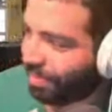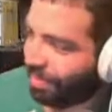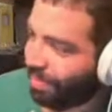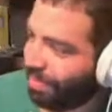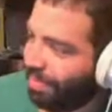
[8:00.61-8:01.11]

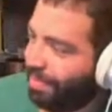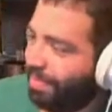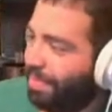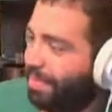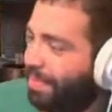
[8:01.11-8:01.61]

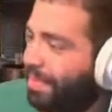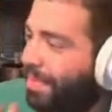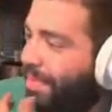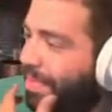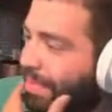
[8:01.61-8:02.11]

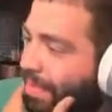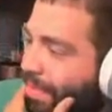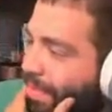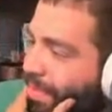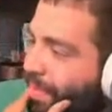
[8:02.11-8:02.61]

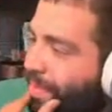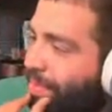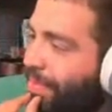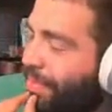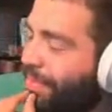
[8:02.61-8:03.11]

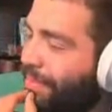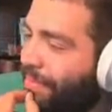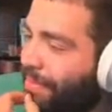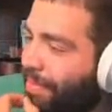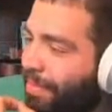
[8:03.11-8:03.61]

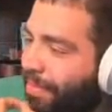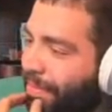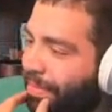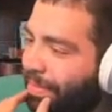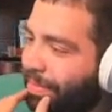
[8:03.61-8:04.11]

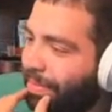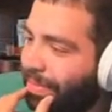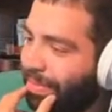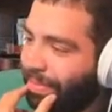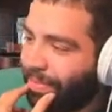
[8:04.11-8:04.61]

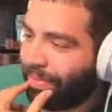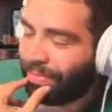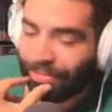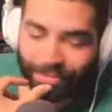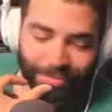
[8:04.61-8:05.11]

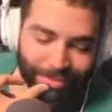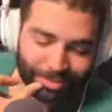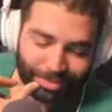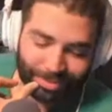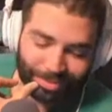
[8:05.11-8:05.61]

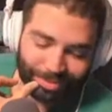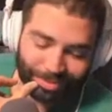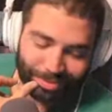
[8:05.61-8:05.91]
[no speech]